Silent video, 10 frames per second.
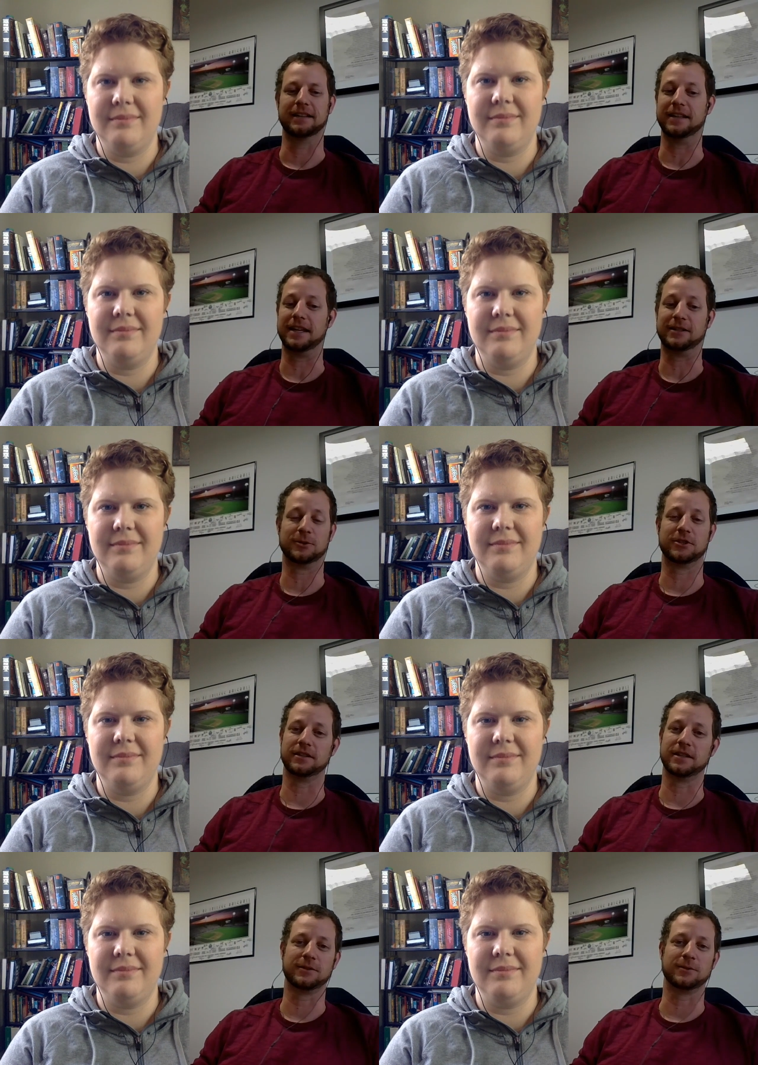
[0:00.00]
Speaker 1: And that's what
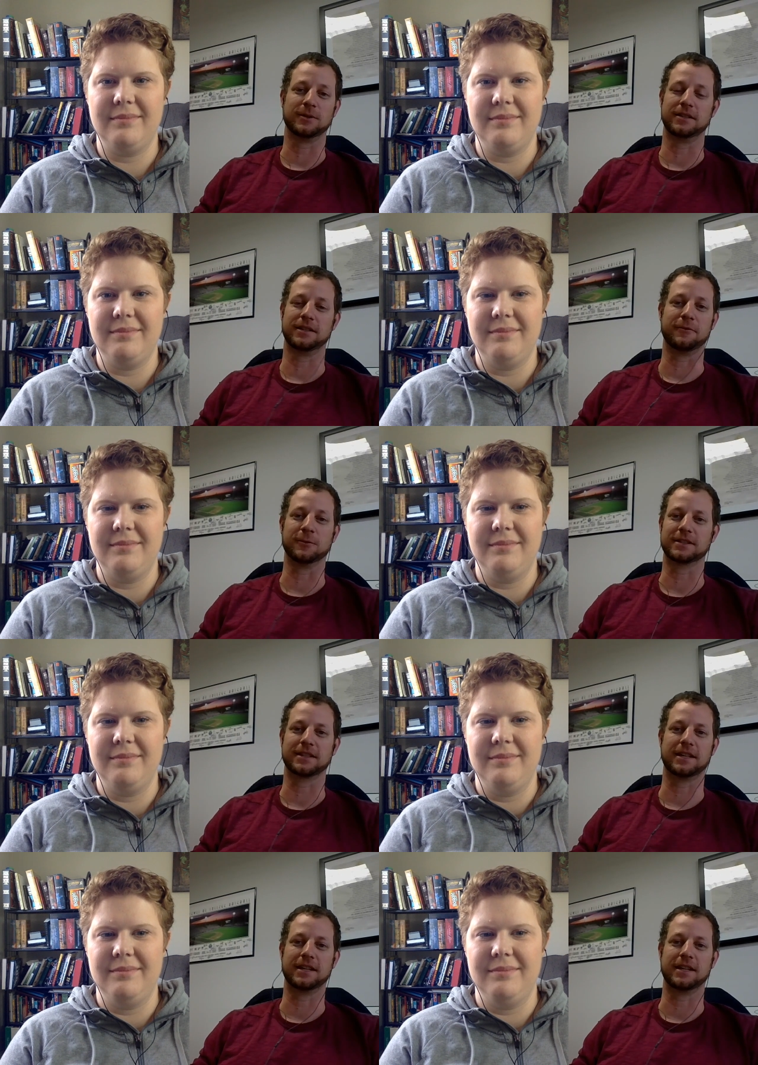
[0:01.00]
you that's what everyone's
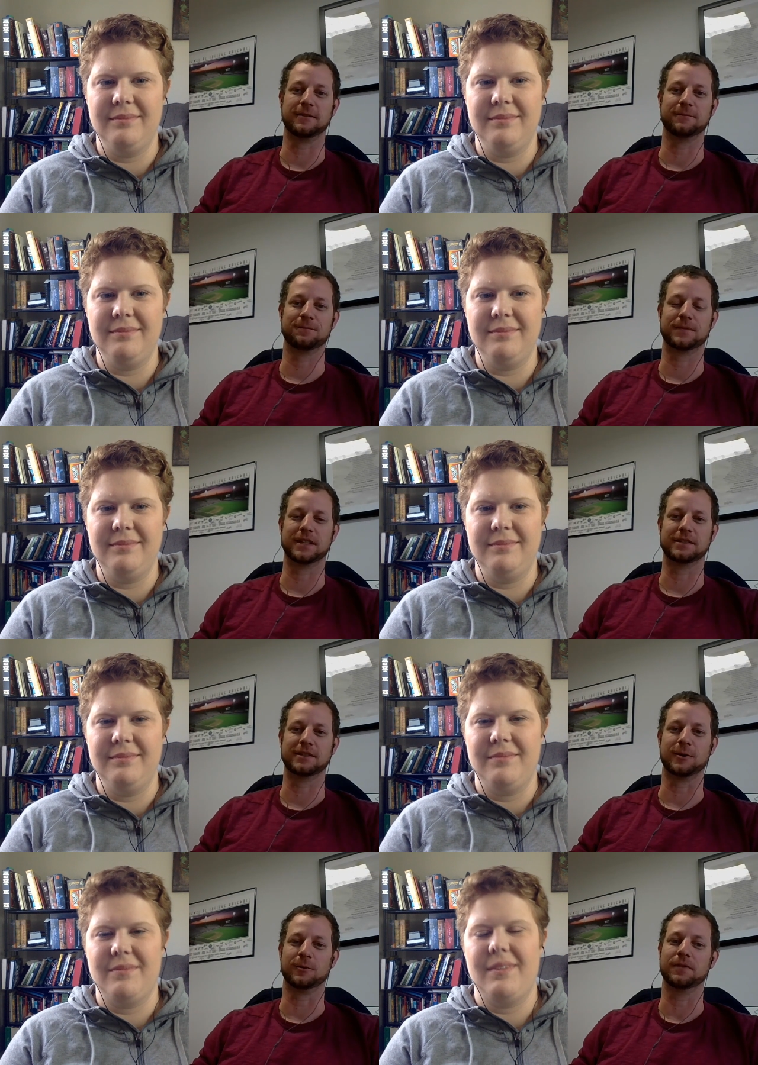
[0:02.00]
going to get. And
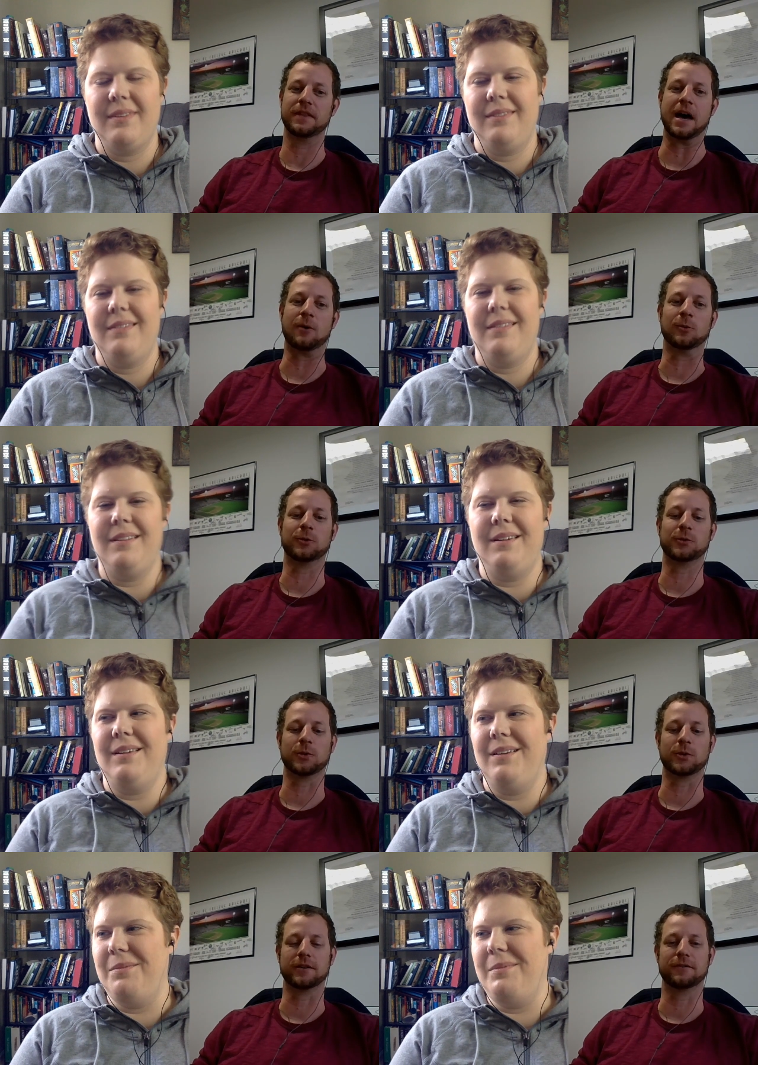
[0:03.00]
so that will
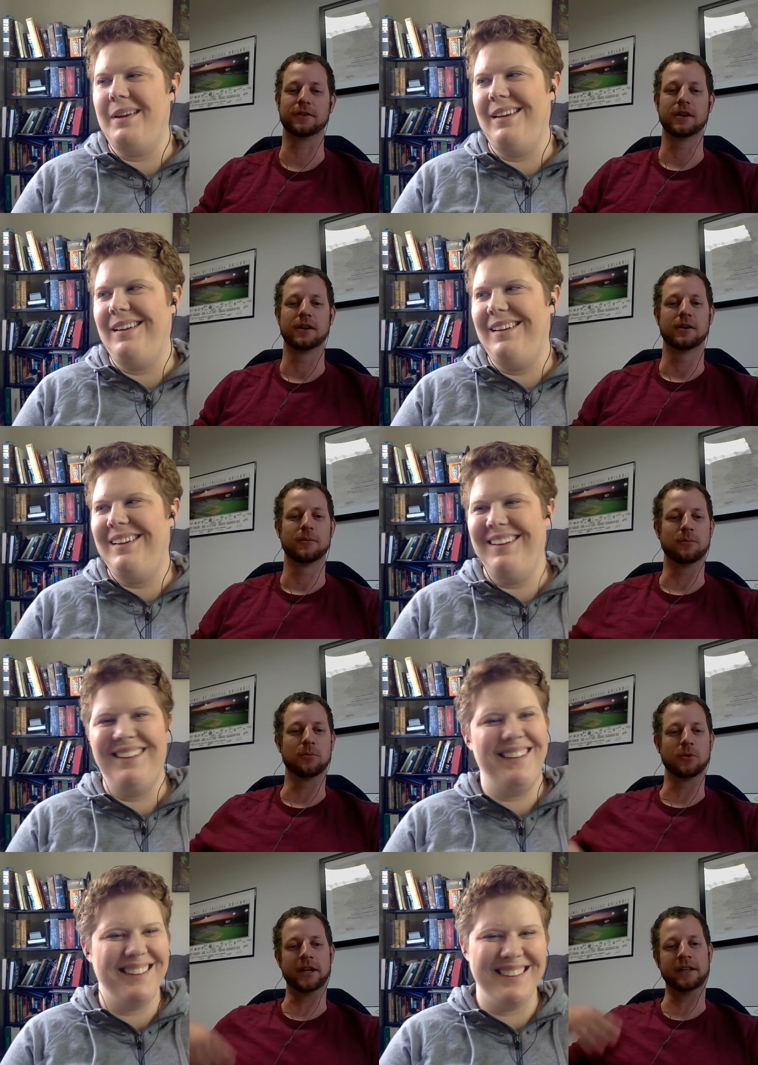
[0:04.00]
sort of oh, man.
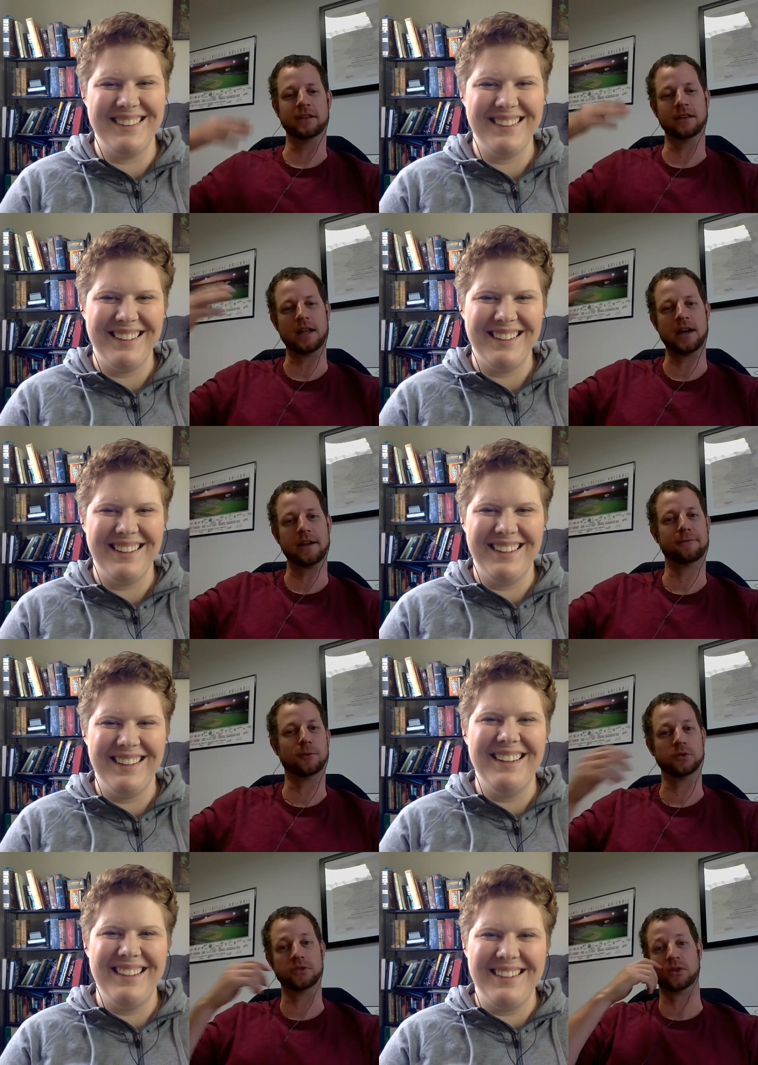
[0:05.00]
bring the line
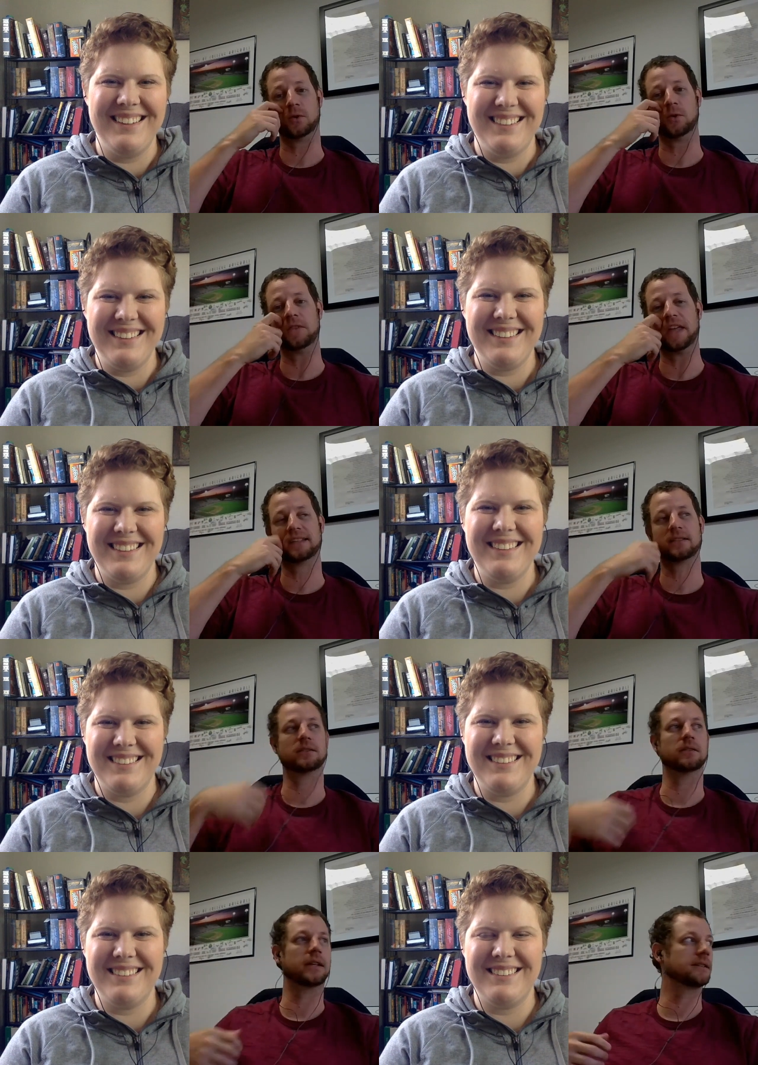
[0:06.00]
full circle.
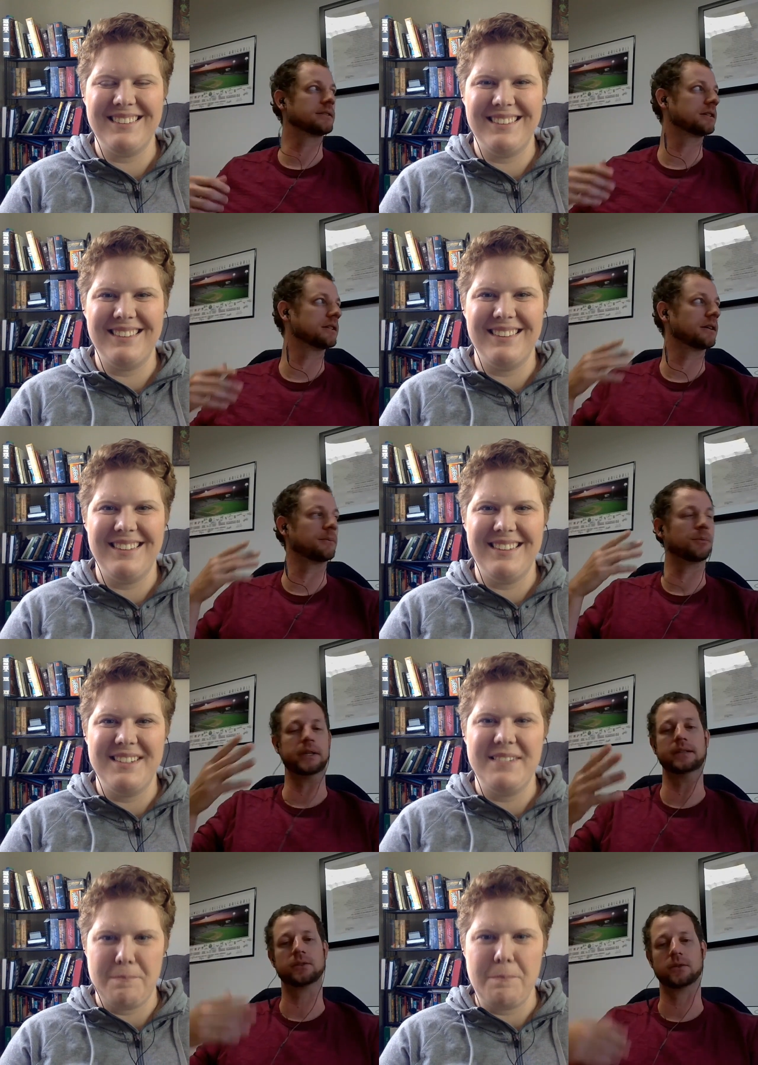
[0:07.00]
That's that's going to
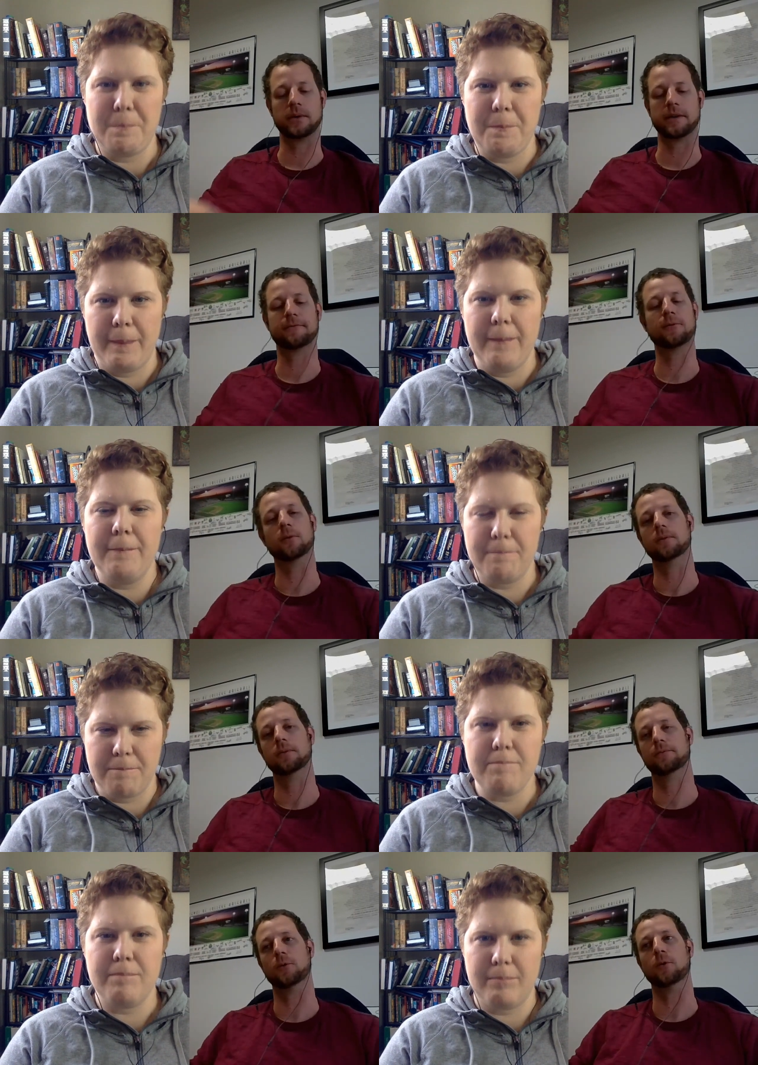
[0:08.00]
complete sort of my
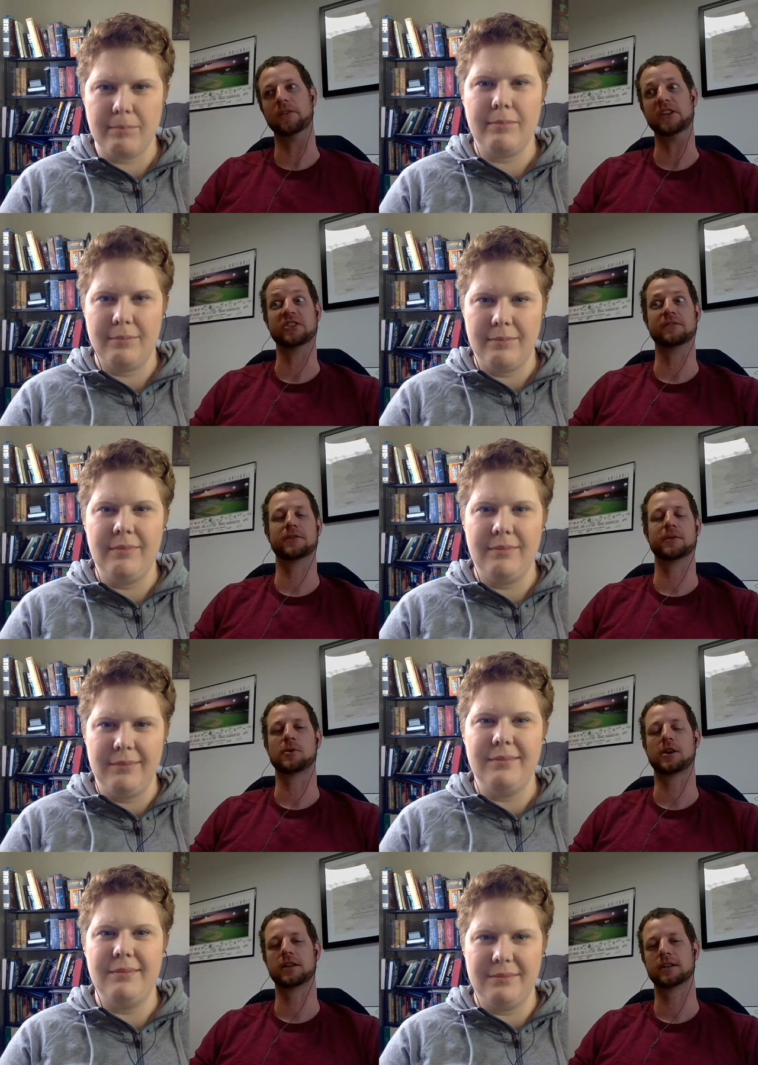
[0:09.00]
full full vision for the
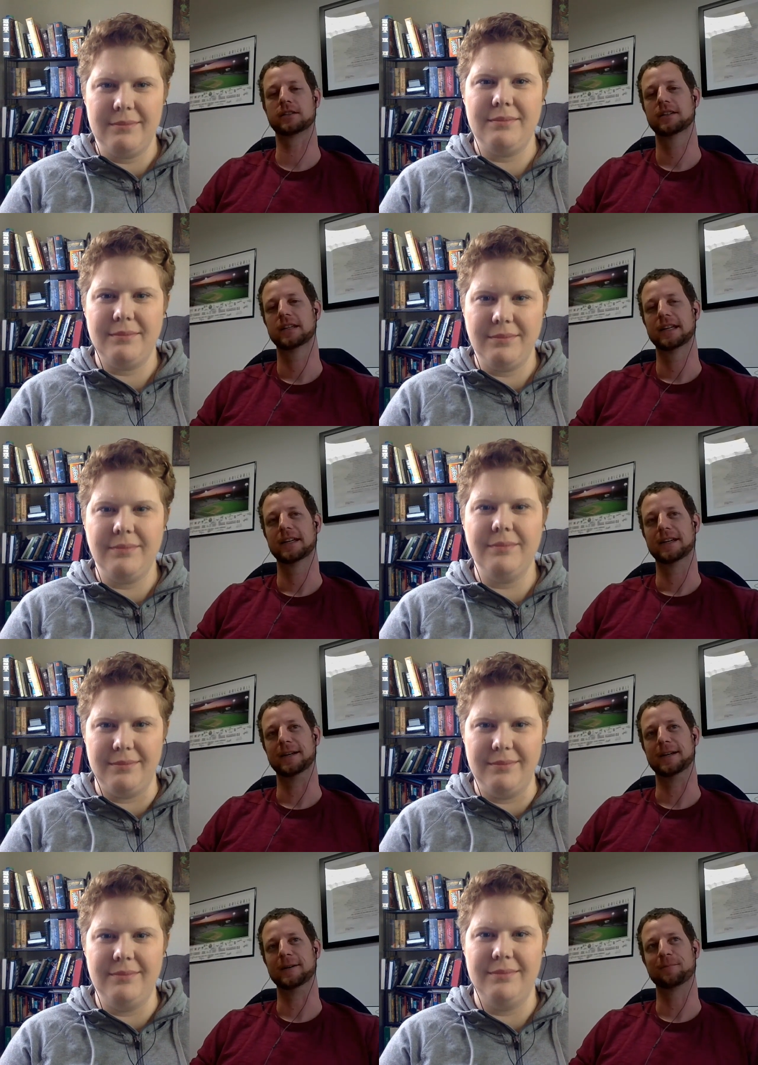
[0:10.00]
product.
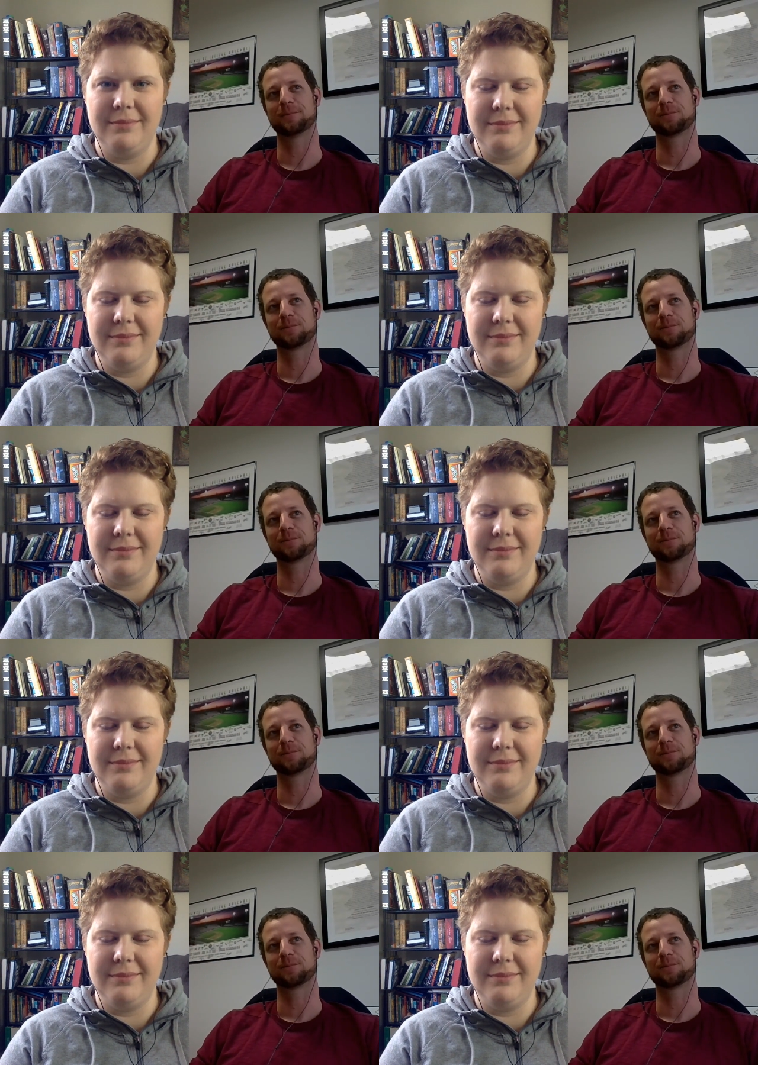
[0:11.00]
Speaker 2: Mm-hmm. Um,